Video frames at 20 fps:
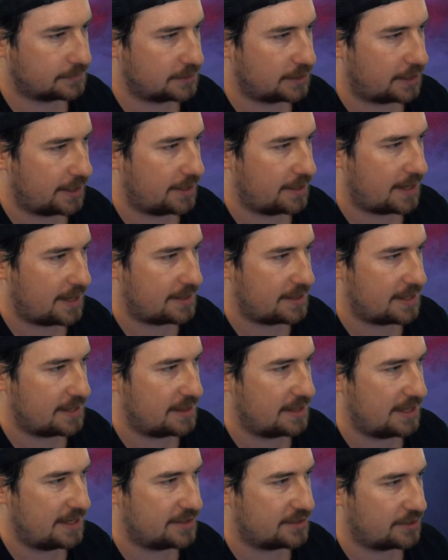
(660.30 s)
Okay, and
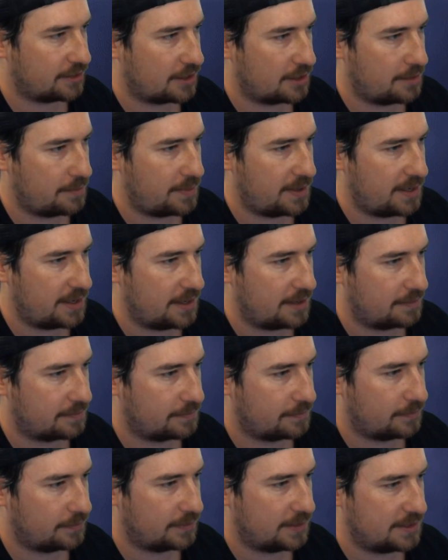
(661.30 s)
then these are
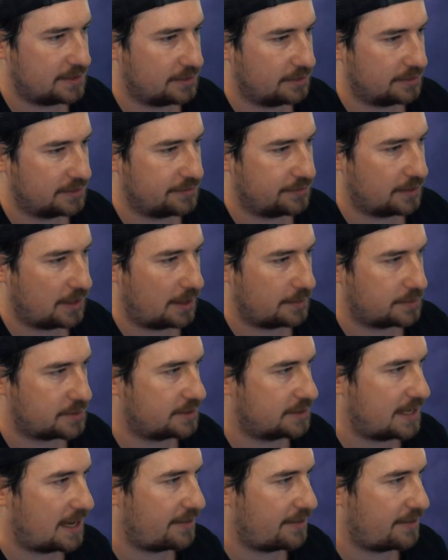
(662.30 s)
different options.